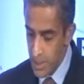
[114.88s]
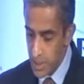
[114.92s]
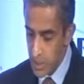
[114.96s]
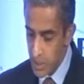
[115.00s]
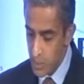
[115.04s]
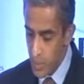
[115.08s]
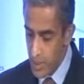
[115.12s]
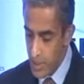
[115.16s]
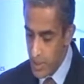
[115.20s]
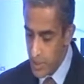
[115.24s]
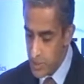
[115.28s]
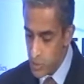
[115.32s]

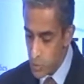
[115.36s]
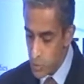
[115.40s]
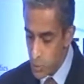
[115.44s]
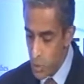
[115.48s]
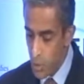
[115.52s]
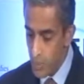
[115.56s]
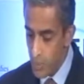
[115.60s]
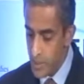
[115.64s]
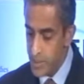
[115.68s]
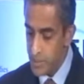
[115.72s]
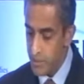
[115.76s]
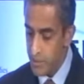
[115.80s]
as well as
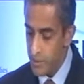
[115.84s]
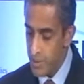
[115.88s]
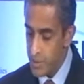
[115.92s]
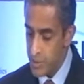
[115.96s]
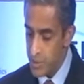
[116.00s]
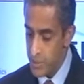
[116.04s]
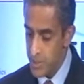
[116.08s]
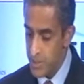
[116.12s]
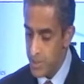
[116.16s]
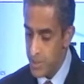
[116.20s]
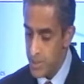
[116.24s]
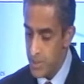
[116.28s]
through our
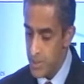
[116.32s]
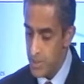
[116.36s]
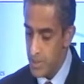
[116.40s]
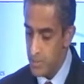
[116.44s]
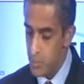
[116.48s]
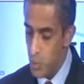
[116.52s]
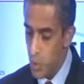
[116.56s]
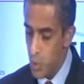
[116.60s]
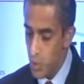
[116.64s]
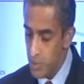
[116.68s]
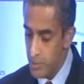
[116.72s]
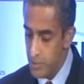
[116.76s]
interactions
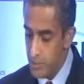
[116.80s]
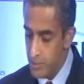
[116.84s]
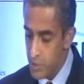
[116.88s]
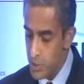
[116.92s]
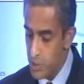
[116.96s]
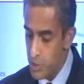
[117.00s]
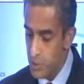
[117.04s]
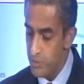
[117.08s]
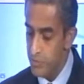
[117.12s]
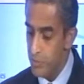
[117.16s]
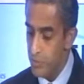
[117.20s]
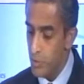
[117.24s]
in broader
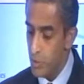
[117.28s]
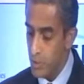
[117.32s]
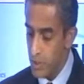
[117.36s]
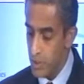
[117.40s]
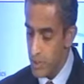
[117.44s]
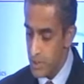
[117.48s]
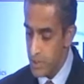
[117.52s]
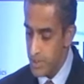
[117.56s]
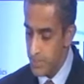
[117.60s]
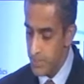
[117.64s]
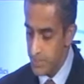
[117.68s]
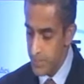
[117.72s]
regional
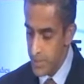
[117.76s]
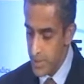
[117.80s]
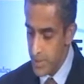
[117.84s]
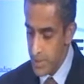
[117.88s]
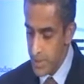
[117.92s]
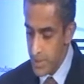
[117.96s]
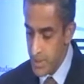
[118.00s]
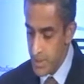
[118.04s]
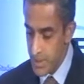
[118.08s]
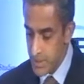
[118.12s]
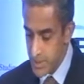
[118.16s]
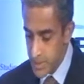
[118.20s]
fora,
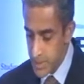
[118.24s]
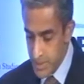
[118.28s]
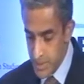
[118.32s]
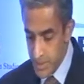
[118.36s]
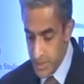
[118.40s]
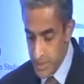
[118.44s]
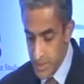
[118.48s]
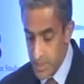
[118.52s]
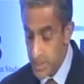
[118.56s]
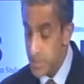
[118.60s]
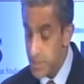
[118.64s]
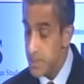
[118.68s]
such
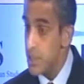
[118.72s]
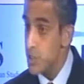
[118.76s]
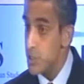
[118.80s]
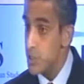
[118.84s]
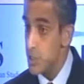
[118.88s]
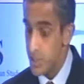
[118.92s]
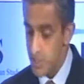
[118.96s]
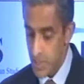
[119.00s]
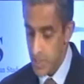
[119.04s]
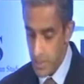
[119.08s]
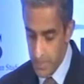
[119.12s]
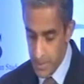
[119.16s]
as the East
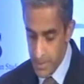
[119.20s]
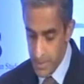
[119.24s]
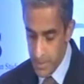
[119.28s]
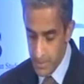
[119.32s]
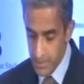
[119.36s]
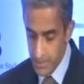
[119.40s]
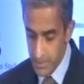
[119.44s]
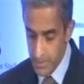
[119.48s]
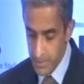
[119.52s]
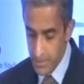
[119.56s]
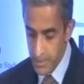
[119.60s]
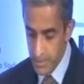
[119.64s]
Asia Summit,
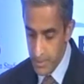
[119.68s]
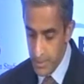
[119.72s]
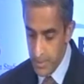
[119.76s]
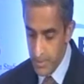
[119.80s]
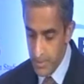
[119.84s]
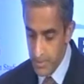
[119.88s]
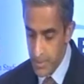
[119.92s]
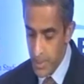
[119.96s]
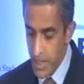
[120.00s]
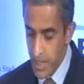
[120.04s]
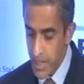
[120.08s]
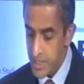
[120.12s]

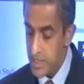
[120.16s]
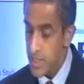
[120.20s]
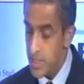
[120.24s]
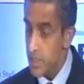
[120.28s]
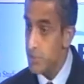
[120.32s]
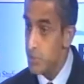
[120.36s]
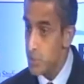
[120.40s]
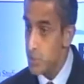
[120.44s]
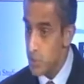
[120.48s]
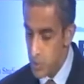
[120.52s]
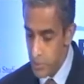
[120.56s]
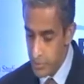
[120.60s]
the
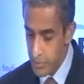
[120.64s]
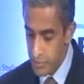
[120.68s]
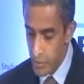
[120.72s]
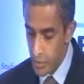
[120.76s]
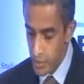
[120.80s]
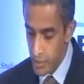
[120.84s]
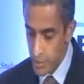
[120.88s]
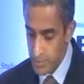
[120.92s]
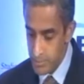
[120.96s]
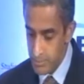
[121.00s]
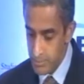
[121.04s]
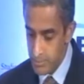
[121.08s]
ASEAN Regional
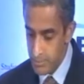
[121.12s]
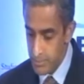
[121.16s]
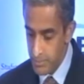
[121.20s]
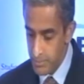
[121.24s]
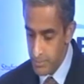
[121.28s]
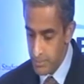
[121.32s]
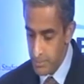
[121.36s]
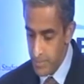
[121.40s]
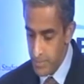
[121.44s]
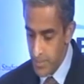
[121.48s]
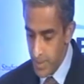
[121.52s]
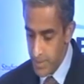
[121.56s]
Forum,
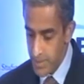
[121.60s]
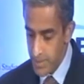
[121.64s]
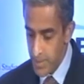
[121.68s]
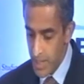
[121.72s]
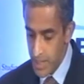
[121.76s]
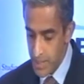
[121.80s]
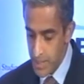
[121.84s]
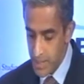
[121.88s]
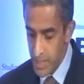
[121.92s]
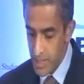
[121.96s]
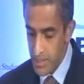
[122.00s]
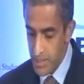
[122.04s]
and the
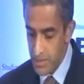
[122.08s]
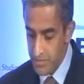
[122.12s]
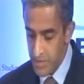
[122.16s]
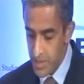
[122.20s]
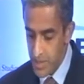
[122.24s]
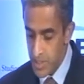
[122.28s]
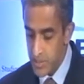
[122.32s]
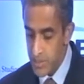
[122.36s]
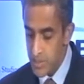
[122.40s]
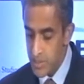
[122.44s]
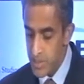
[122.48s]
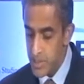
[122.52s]
ASEAN
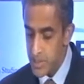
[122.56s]
Defence